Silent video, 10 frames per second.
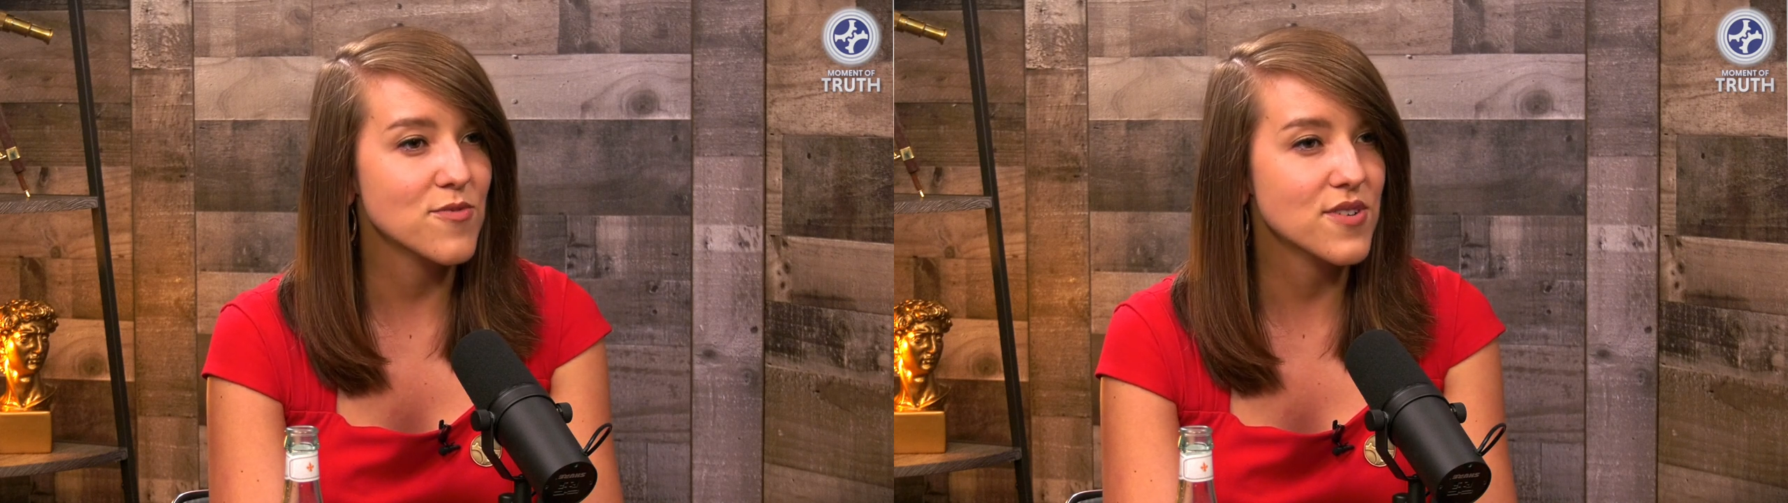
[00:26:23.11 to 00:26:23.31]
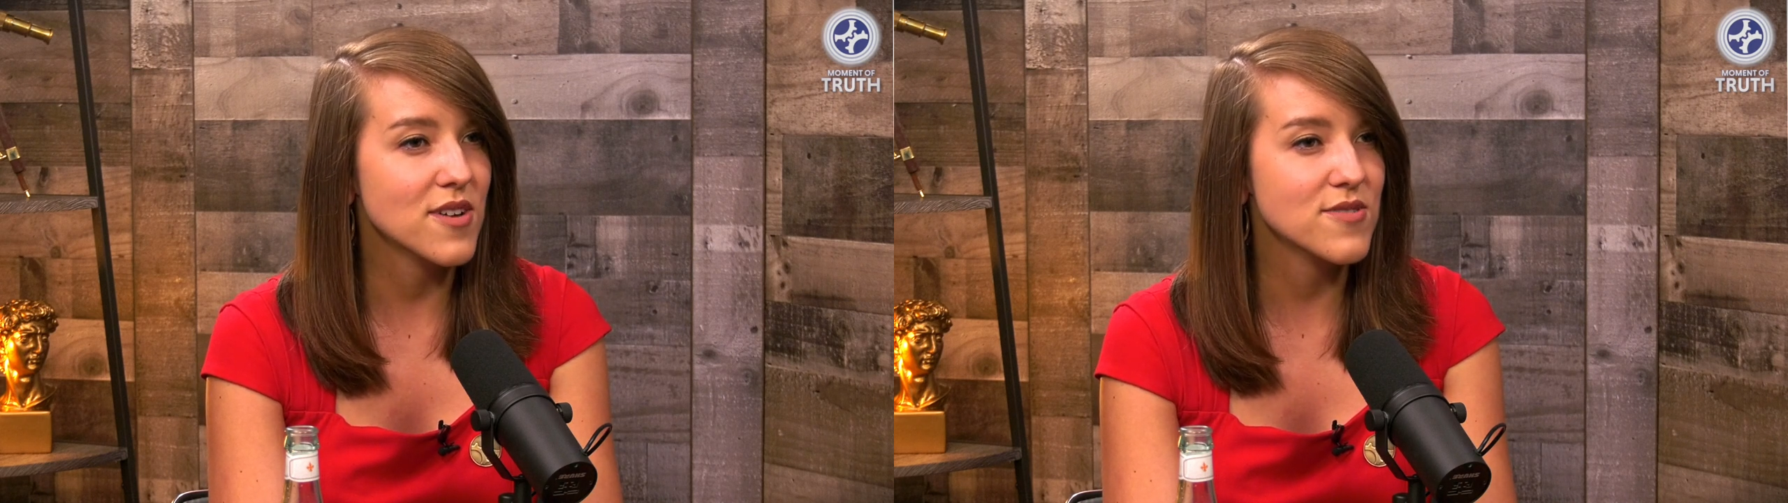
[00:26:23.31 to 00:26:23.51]

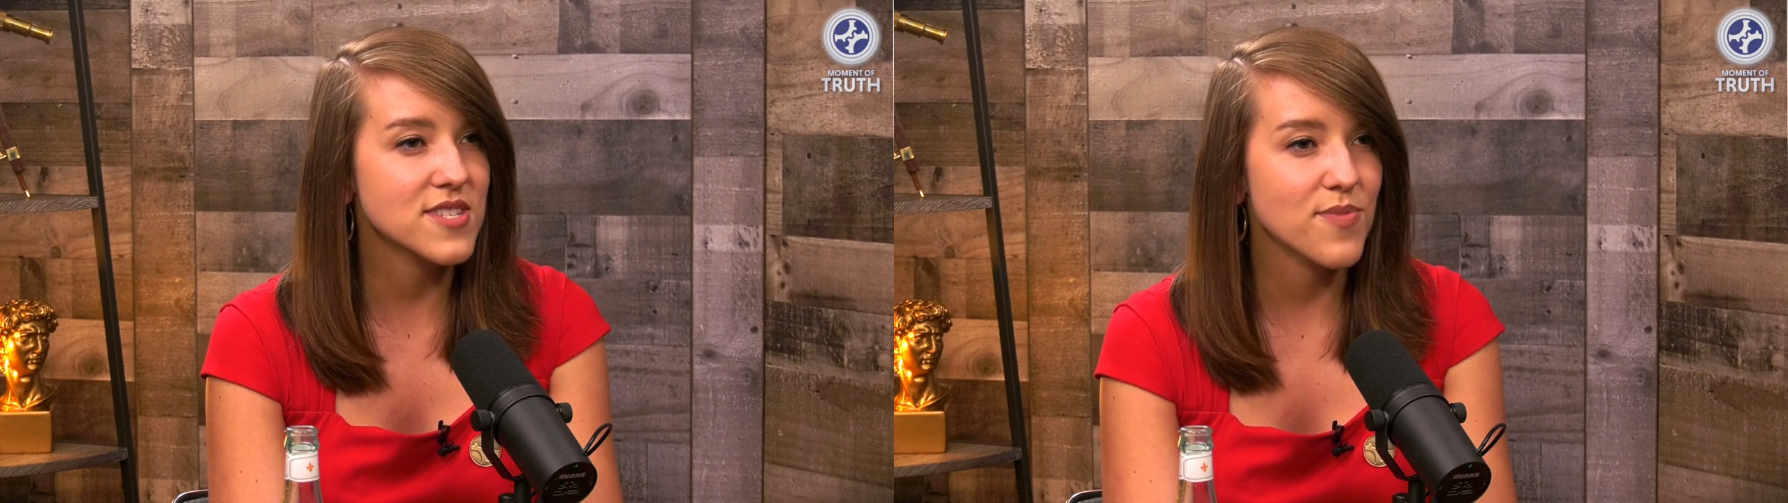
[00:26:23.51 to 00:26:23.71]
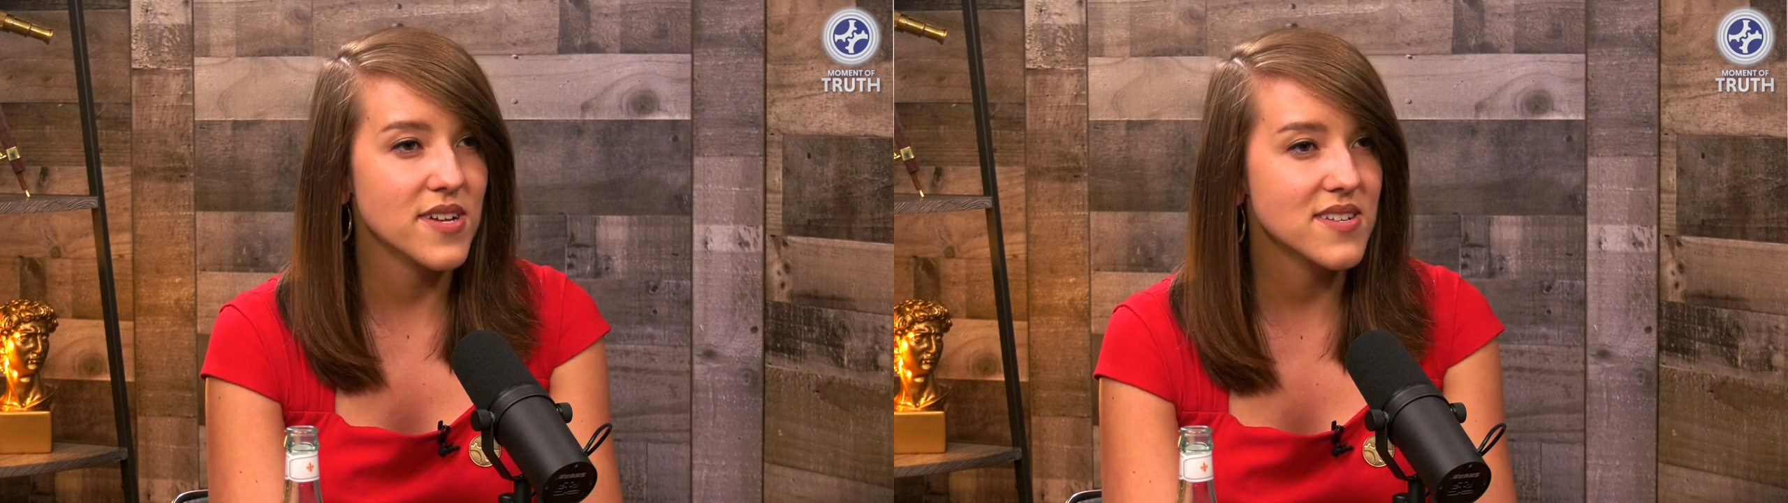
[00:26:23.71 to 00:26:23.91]
We're not
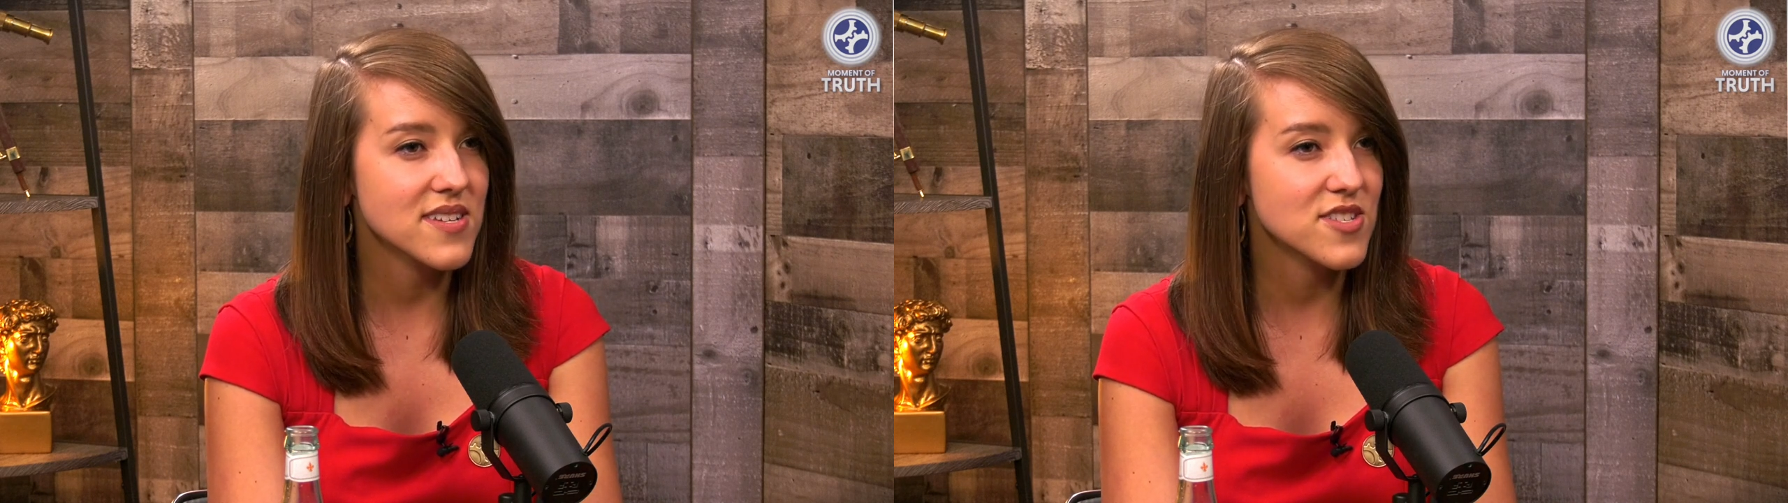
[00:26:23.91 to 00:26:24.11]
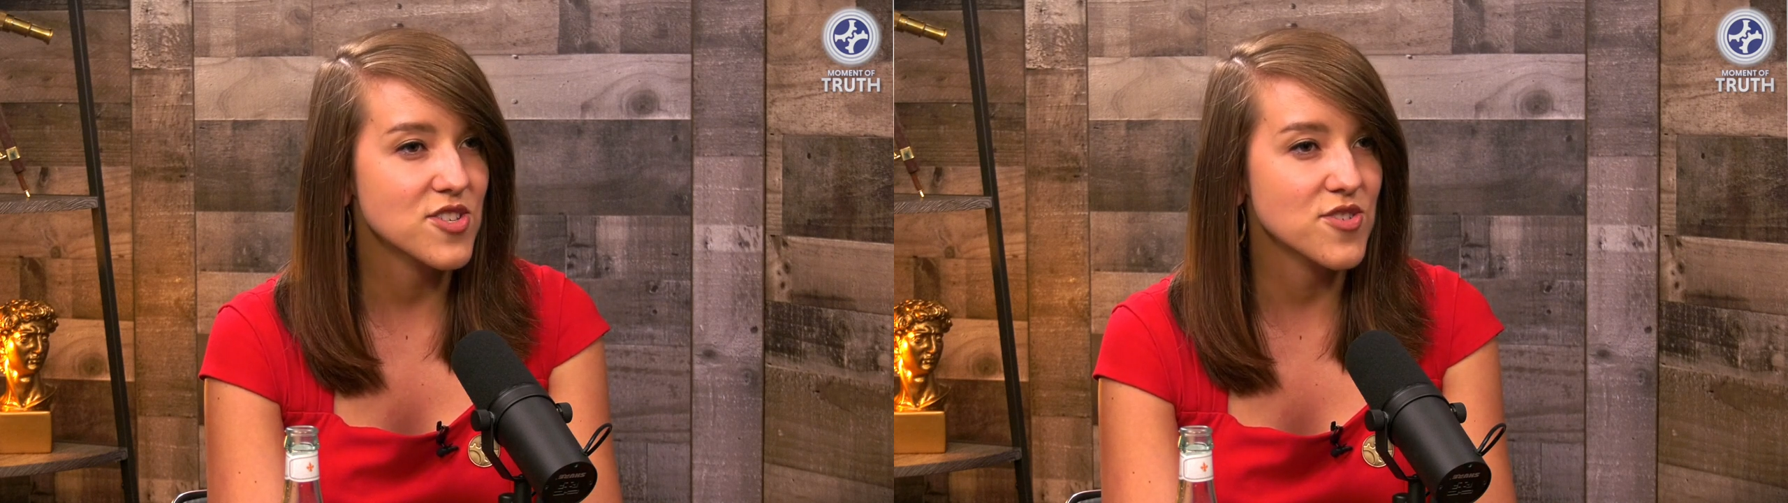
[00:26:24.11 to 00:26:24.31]

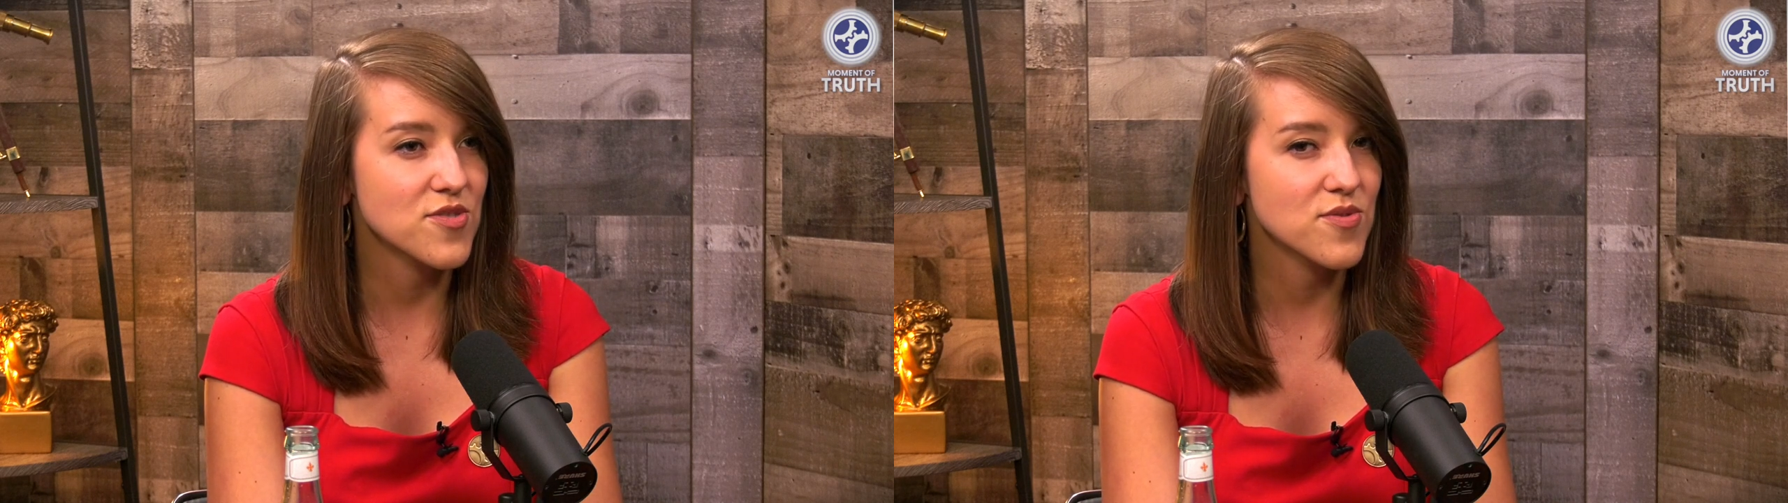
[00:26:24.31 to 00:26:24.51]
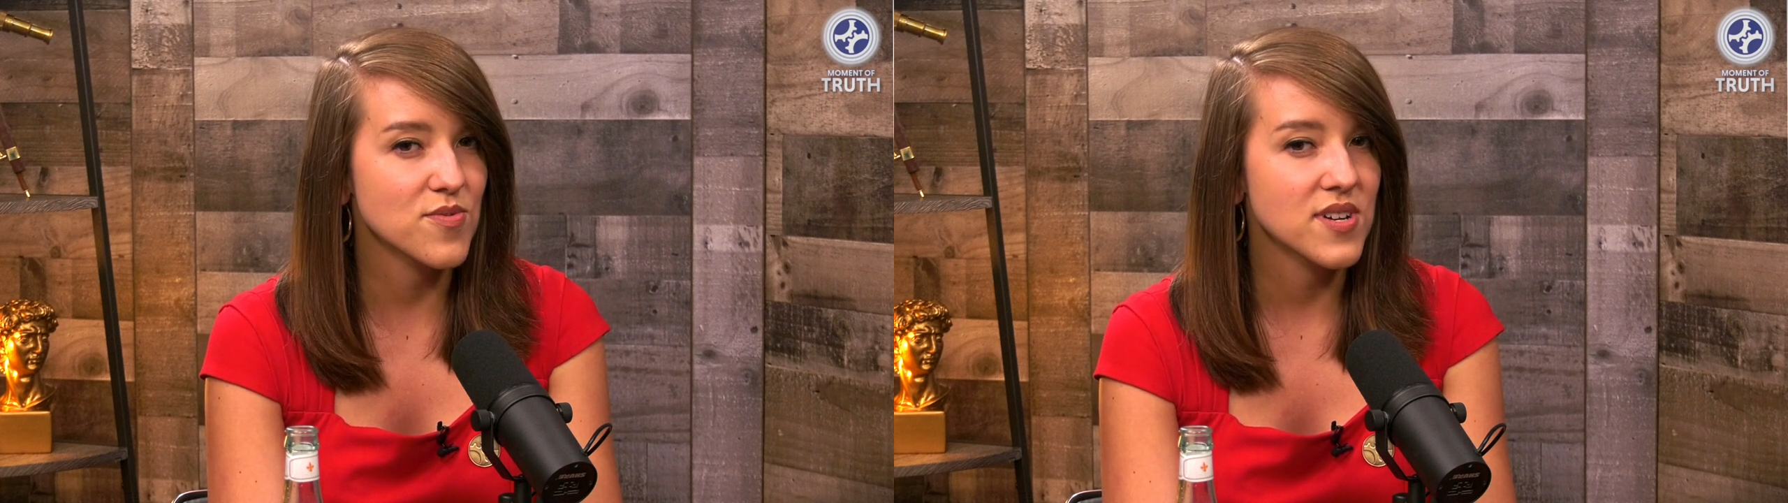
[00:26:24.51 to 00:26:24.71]
responding
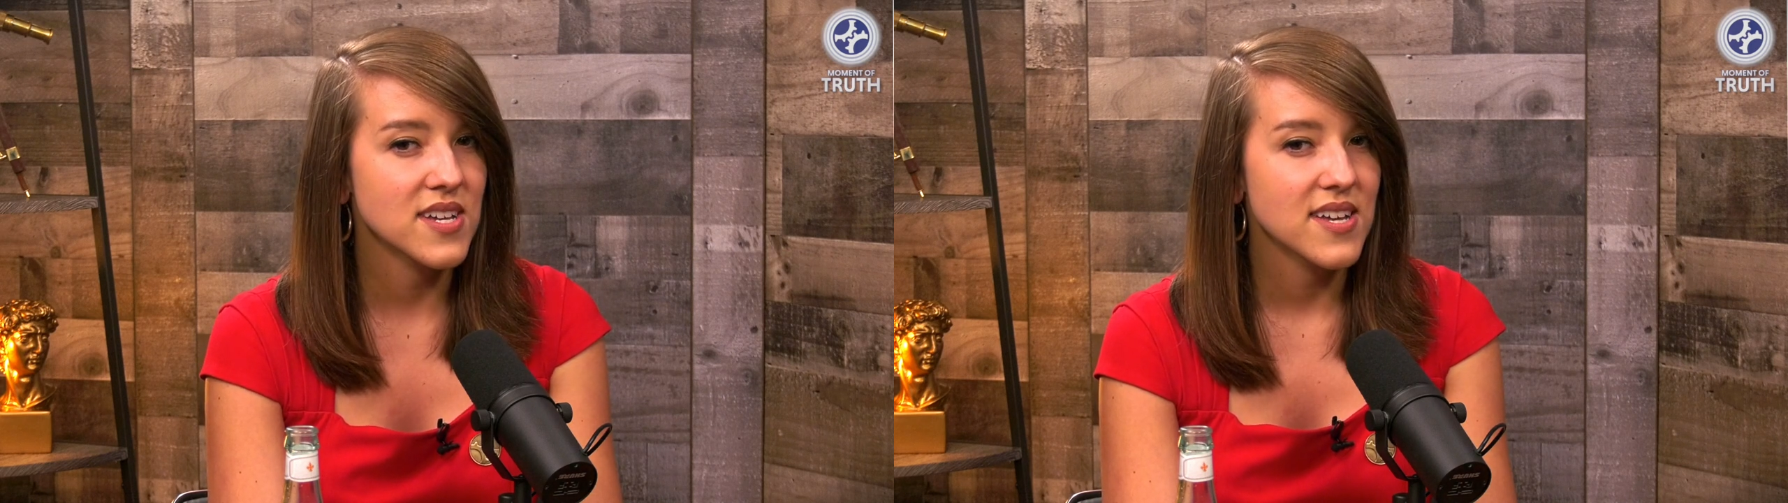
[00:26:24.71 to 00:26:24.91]
to